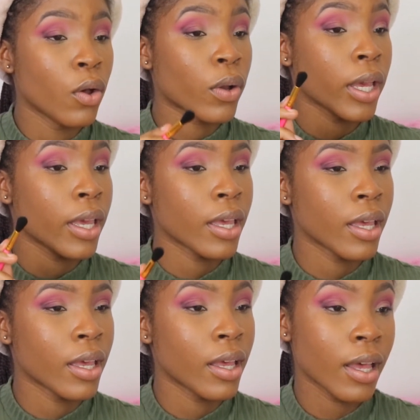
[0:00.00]
Okay,
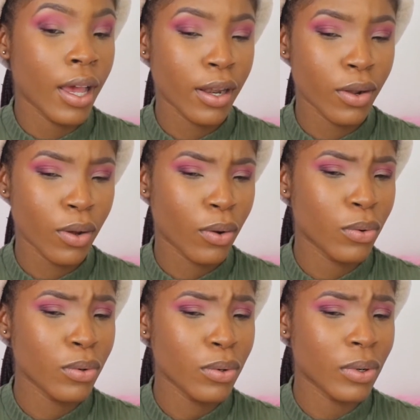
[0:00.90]
and now,
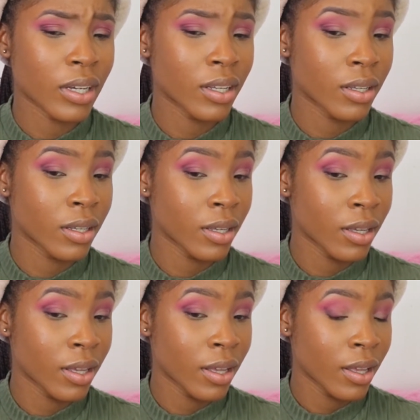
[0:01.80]
oh,
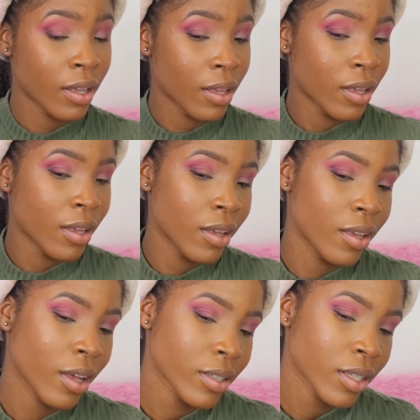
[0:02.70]

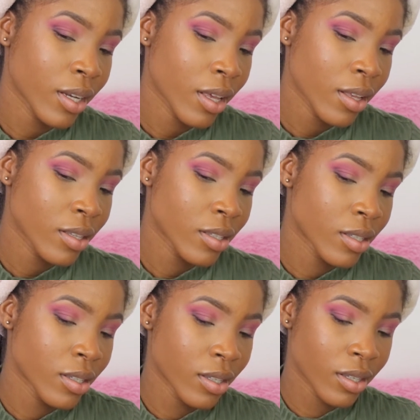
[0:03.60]
y'all see this?